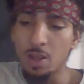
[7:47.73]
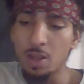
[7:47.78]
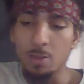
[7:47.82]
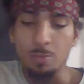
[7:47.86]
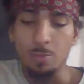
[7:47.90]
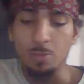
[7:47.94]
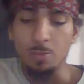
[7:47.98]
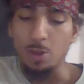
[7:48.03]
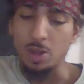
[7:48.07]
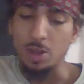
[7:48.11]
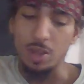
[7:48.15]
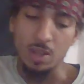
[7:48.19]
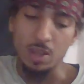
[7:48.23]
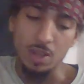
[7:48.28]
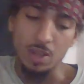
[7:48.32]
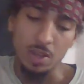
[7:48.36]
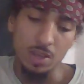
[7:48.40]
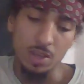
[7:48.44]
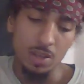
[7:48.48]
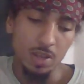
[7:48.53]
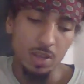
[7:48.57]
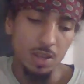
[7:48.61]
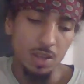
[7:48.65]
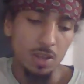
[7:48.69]
But
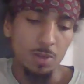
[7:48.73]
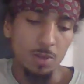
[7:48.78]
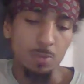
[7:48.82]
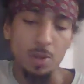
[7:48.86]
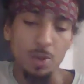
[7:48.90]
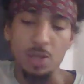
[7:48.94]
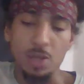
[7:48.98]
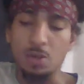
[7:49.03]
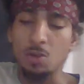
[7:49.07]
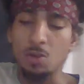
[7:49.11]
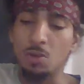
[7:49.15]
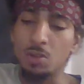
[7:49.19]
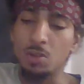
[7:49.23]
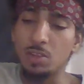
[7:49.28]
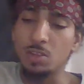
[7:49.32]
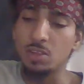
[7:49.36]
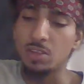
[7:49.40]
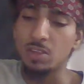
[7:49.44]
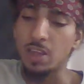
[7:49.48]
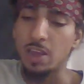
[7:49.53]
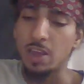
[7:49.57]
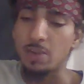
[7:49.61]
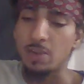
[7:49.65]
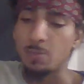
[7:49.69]
my goal is
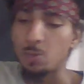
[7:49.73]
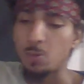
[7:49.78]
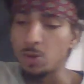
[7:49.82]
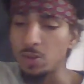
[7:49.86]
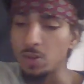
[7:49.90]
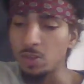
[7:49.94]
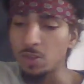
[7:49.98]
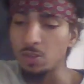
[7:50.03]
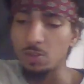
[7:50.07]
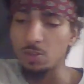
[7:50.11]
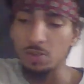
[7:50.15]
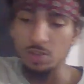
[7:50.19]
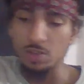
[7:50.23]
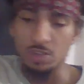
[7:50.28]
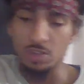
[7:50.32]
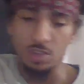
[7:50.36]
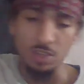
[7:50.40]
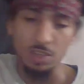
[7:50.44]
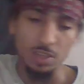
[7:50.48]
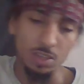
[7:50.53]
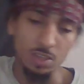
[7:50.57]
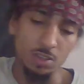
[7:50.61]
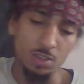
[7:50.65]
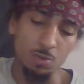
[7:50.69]
to have Morning Glory
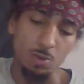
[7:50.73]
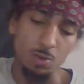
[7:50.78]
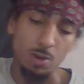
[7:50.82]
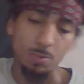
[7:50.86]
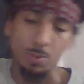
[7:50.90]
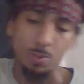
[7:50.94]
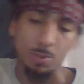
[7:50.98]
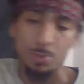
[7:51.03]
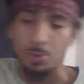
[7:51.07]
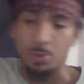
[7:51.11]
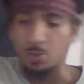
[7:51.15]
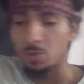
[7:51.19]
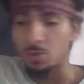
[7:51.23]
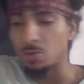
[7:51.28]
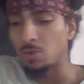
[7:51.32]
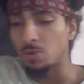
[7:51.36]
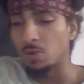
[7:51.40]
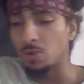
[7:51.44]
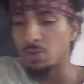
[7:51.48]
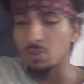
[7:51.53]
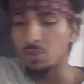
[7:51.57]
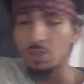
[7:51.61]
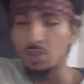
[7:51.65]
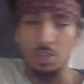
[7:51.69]
seeds, Wine Baby
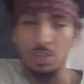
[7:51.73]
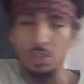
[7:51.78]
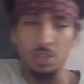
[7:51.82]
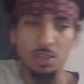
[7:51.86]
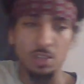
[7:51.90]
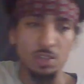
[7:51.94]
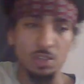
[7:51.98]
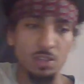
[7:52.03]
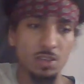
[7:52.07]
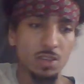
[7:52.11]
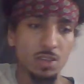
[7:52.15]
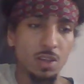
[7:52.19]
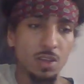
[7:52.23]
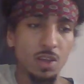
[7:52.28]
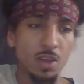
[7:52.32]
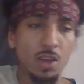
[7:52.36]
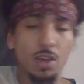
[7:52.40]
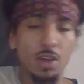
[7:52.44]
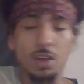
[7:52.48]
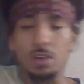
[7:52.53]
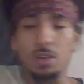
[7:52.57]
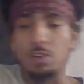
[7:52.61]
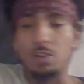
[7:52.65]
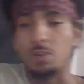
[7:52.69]
Woodrow seeds,
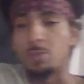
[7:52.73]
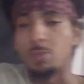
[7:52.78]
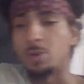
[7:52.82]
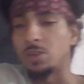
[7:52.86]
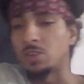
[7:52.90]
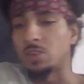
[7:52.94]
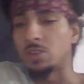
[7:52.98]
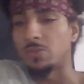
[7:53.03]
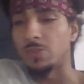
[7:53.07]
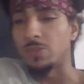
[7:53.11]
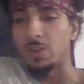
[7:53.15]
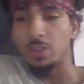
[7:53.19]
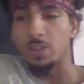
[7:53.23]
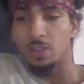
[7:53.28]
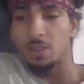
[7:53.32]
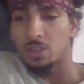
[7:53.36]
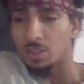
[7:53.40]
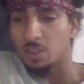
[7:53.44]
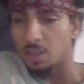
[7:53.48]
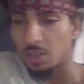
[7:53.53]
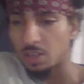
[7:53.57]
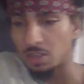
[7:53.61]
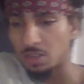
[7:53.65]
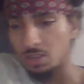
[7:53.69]
a bunch of other
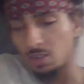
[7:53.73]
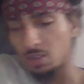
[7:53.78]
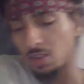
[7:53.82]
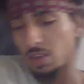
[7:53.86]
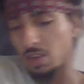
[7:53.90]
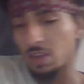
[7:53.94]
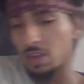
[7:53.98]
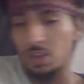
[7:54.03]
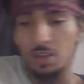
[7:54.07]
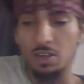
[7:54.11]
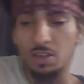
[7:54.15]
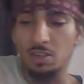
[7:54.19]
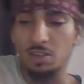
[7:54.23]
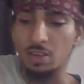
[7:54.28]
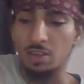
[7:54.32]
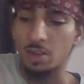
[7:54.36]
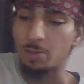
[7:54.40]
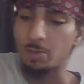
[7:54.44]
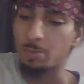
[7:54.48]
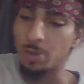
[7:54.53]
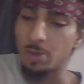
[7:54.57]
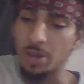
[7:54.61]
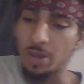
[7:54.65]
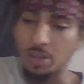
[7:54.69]
things like
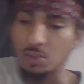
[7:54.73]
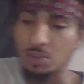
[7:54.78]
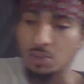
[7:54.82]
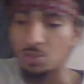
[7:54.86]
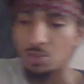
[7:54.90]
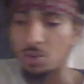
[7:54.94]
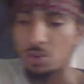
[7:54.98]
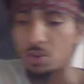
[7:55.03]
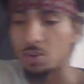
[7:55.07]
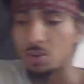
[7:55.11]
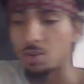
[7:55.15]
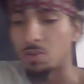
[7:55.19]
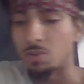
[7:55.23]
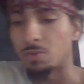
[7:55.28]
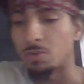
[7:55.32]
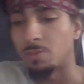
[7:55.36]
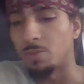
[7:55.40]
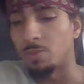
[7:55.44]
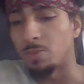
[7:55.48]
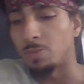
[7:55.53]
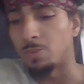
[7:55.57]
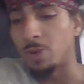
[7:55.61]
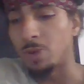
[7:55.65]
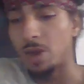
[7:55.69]
San
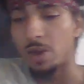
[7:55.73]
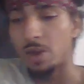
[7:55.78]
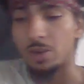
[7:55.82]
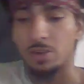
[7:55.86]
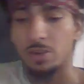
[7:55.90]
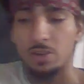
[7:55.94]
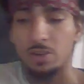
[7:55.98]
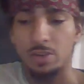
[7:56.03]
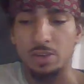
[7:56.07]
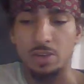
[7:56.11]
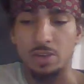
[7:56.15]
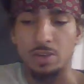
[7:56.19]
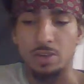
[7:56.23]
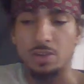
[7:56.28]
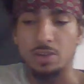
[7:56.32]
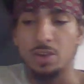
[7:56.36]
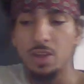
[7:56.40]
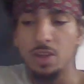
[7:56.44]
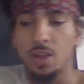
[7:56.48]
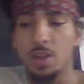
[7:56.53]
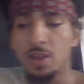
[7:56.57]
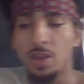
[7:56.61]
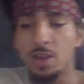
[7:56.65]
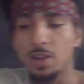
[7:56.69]
Pedro powder,
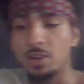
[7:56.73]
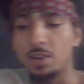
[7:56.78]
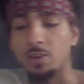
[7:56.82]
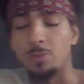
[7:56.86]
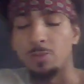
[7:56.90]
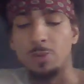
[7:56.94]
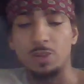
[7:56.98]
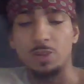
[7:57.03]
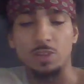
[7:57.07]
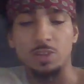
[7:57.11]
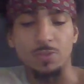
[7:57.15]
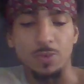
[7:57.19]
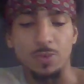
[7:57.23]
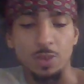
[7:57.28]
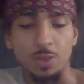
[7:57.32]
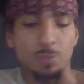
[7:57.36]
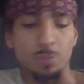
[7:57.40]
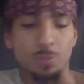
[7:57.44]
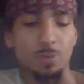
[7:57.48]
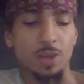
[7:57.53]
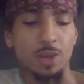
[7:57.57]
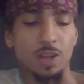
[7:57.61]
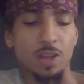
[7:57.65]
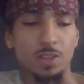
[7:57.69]
and a bunch of other
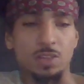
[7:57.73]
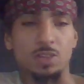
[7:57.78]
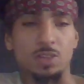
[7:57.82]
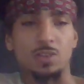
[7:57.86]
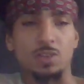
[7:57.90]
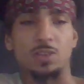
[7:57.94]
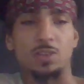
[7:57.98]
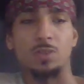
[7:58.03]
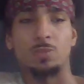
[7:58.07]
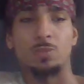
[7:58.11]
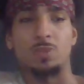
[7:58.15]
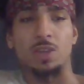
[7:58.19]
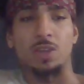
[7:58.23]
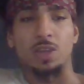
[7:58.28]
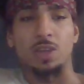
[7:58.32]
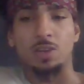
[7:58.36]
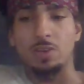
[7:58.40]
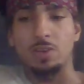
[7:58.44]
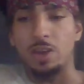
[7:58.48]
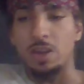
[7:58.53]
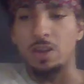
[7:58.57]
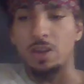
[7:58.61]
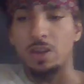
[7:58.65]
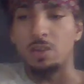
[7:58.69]
plants and herbs like
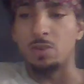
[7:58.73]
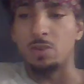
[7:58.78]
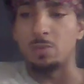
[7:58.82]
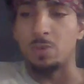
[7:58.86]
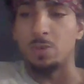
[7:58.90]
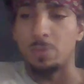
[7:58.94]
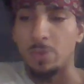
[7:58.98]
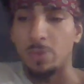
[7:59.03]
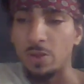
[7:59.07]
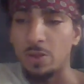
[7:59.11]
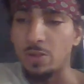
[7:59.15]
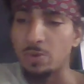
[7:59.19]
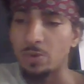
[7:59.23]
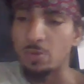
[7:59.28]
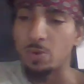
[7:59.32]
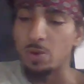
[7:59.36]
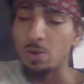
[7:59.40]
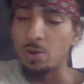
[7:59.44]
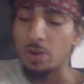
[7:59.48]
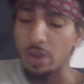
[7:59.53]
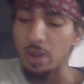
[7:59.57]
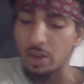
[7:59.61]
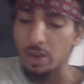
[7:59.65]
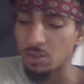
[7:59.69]
kratom and
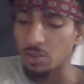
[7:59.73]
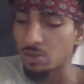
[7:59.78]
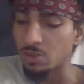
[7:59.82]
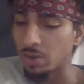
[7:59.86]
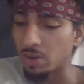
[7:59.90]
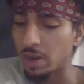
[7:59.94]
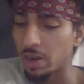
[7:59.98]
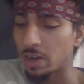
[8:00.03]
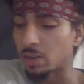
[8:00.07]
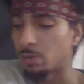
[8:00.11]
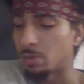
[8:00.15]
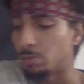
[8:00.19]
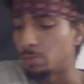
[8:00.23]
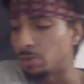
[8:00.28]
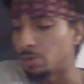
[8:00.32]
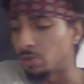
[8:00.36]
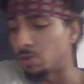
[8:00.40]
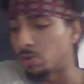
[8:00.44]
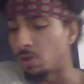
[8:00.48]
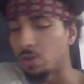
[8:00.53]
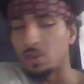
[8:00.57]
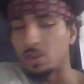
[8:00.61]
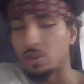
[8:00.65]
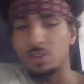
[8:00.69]
motherwort extract and blue
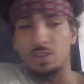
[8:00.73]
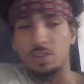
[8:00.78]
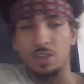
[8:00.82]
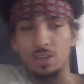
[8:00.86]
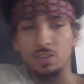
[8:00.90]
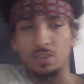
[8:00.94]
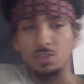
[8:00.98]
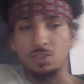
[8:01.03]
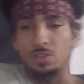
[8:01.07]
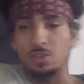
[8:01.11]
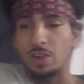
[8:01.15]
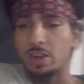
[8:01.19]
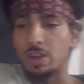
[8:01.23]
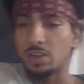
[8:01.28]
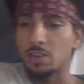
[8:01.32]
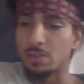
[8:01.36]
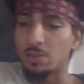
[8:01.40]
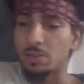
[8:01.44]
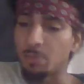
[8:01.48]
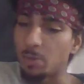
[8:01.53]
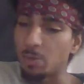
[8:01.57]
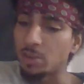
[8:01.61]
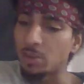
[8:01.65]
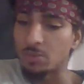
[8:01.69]
lotus extract and
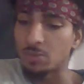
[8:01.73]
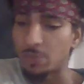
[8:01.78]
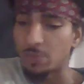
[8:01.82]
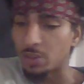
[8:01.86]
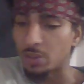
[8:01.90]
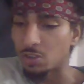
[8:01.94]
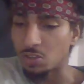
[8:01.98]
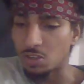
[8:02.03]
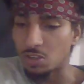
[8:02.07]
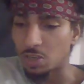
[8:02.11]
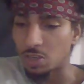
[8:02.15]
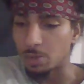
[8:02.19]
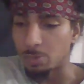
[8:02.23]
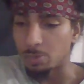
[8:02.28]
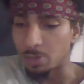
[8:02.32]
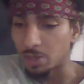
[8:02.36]
a bunch of other shit.